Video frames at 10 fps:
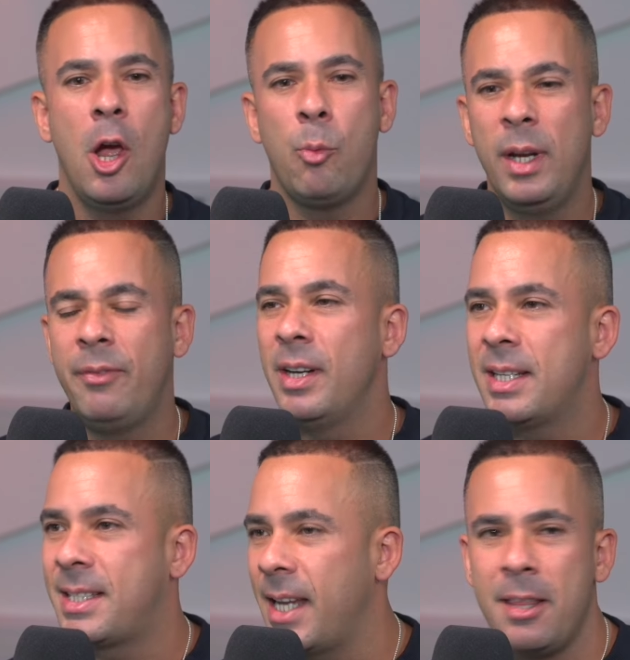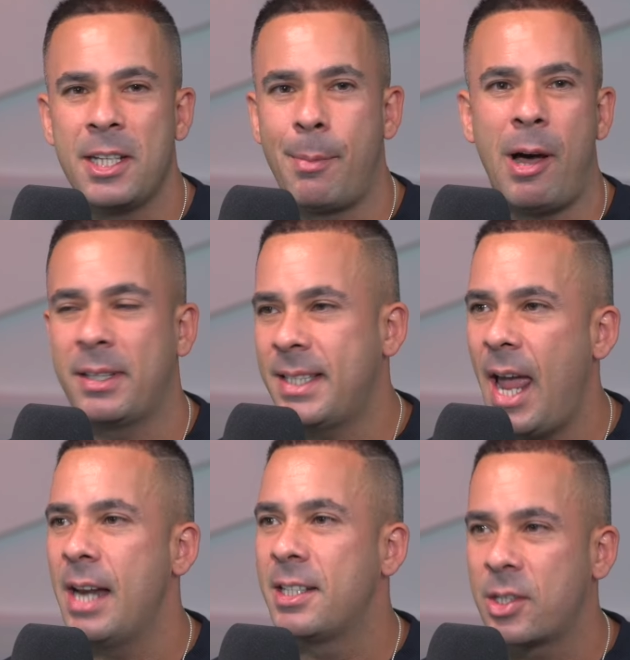We live in a city that's about
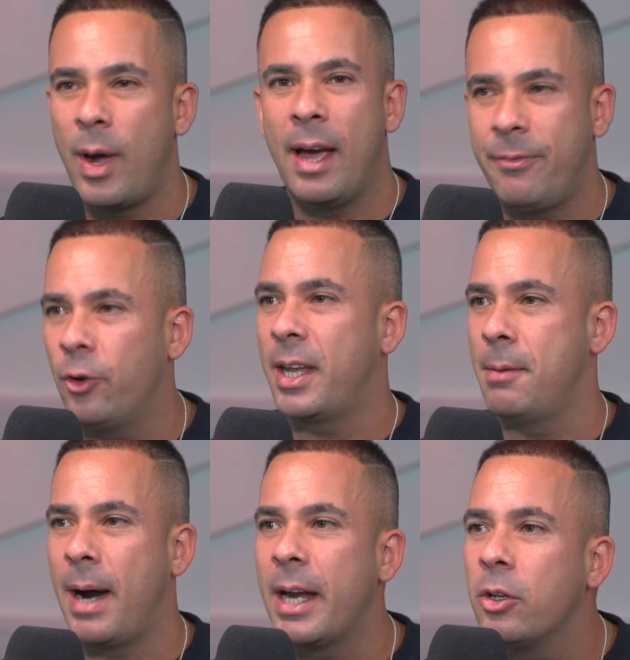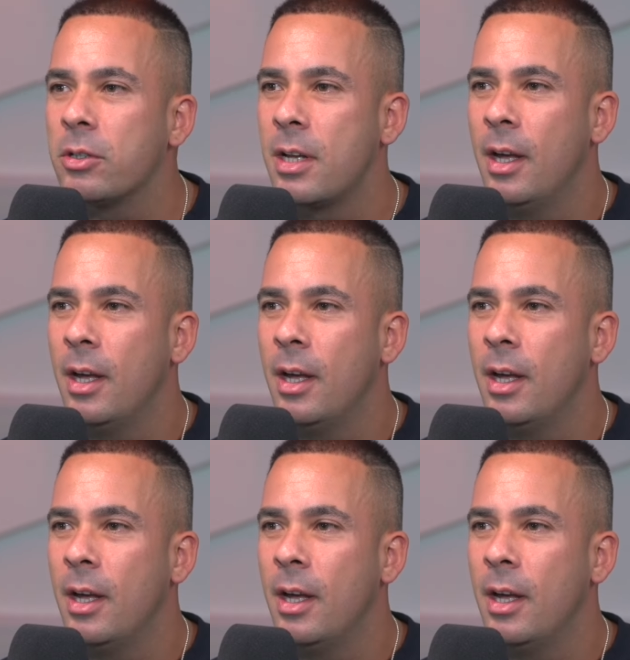10 square fucking miles.